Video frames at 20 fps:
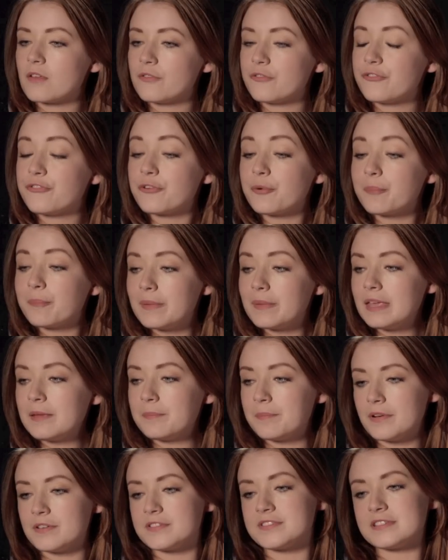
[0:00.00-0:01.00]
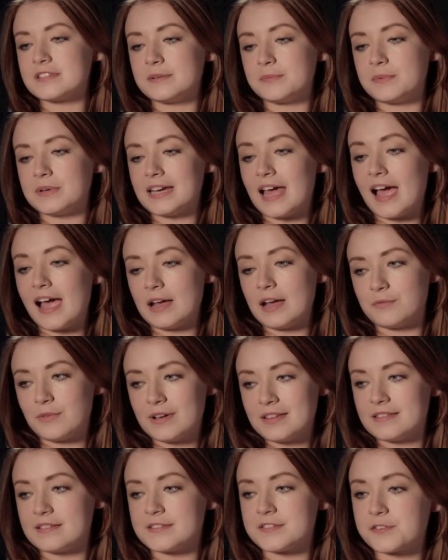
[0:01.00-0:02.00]
For me personally, when I
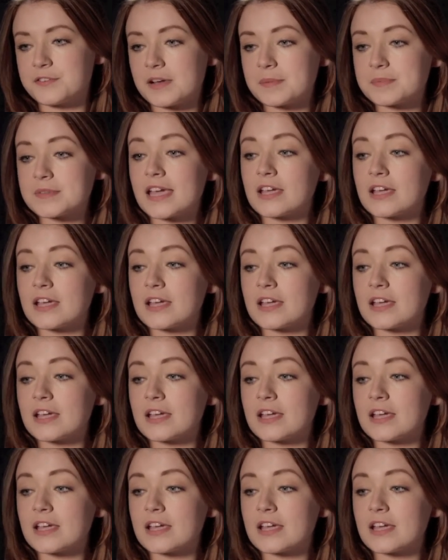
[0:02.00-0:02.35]
read the script,